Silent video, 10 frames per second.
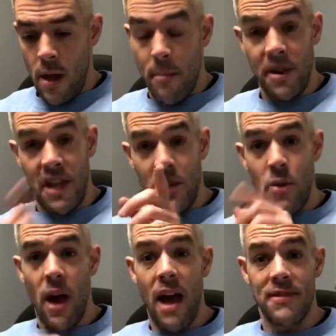but they
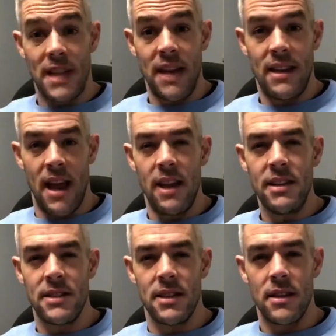do have 10
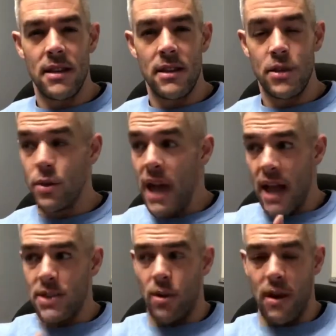days to
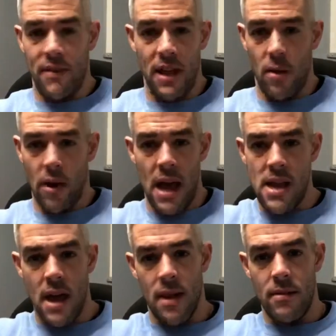cancel if they don't
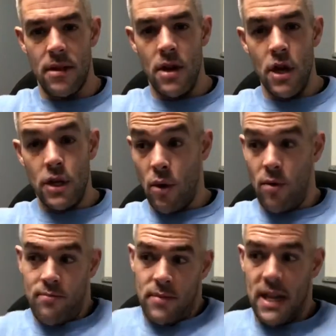like it.
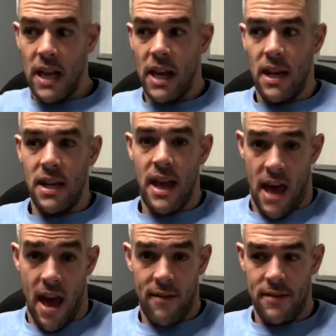So technically they
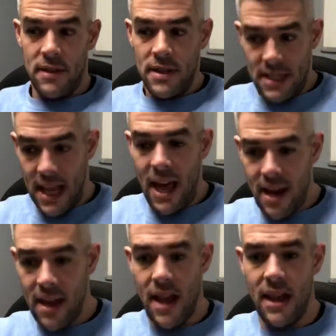have
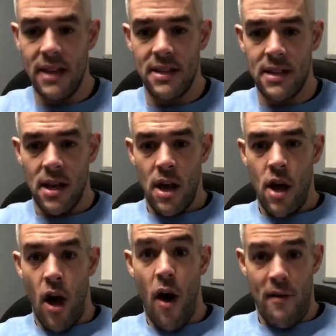10 days
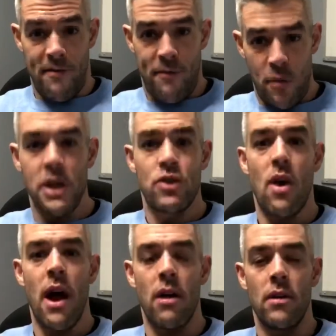of free
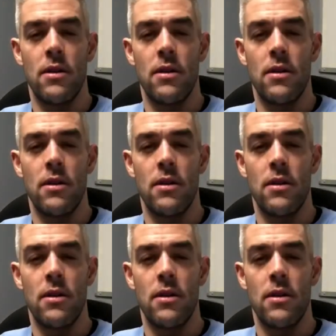trial.